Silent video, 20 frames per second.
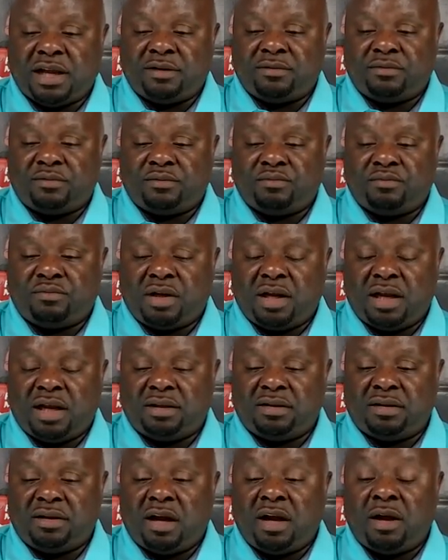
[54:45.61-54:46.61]
I uh,
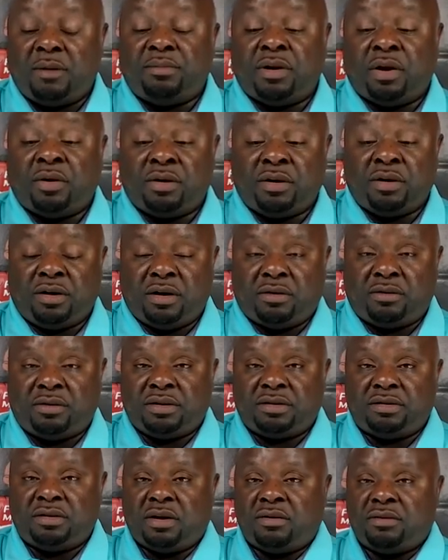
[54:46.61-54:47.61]
uploaded it on the